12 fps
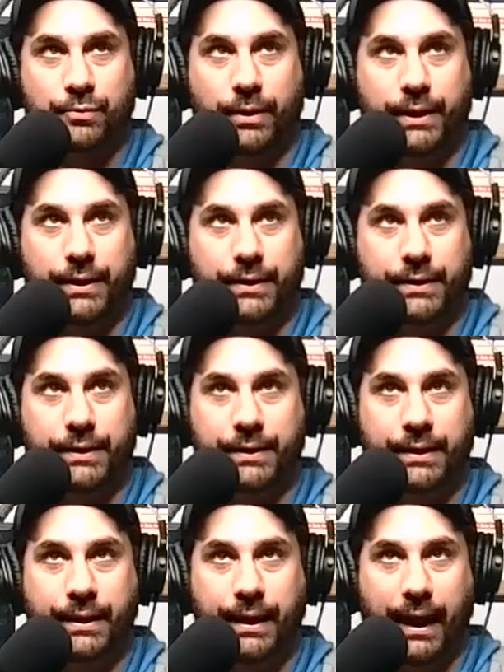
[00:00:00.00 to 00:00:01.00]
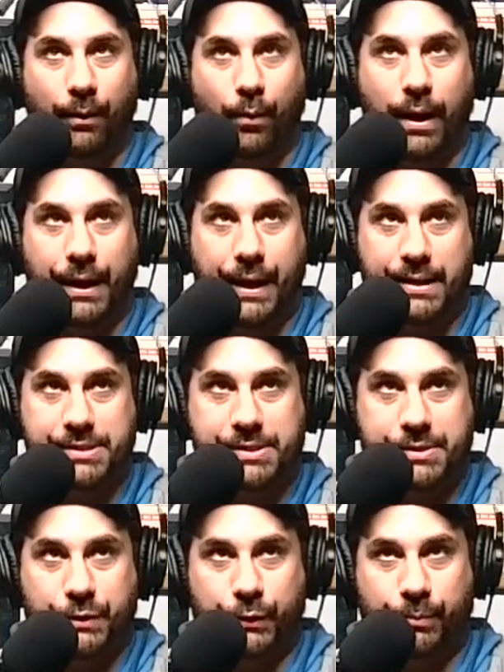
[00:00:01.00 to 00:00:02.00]
where I want us
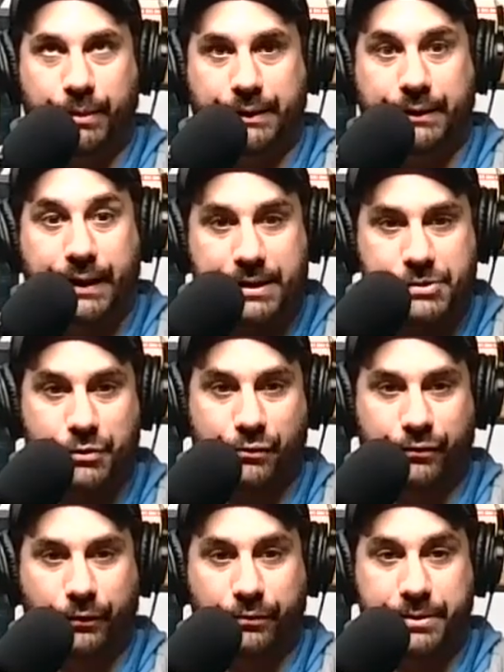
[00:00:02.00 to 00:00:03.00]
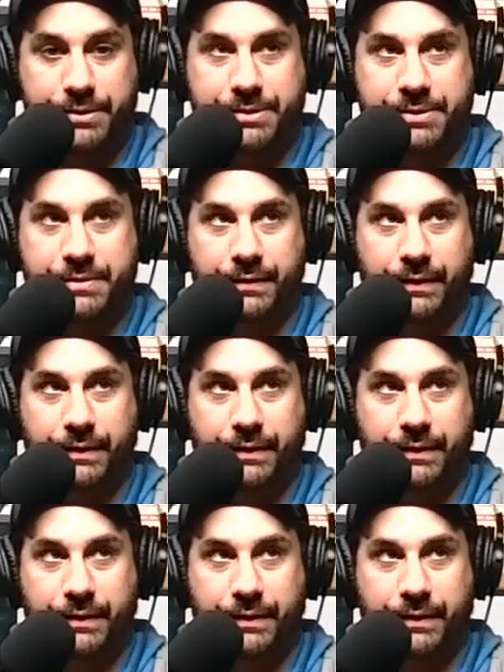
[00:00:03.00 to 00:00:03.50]
to be laser focused.